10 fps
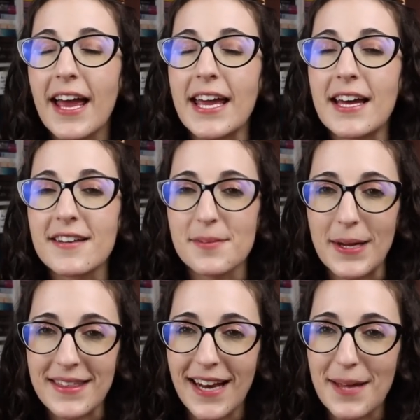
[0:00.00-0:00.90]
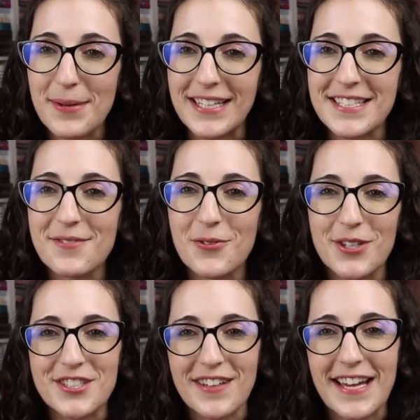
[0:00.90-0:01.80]
and Samantha and I picked it
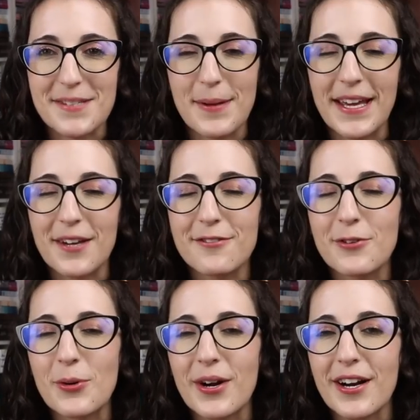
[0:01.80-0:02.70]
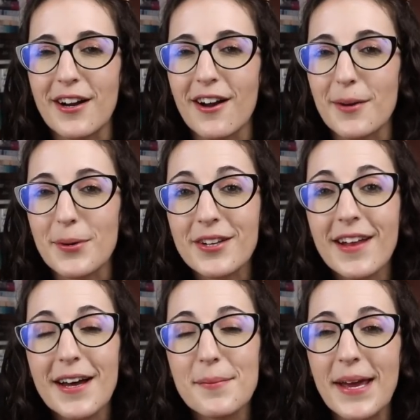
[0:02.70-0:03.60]
for July's pick for our book
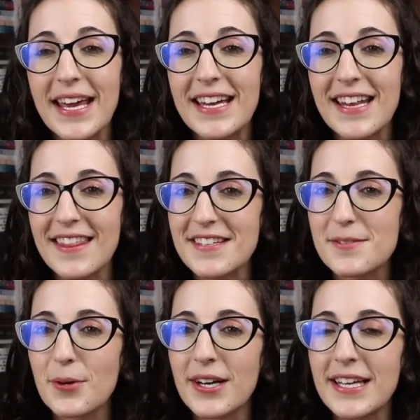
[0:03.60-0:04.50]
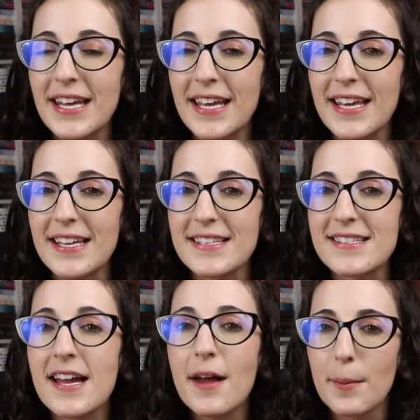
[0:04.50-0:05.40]
club and this one is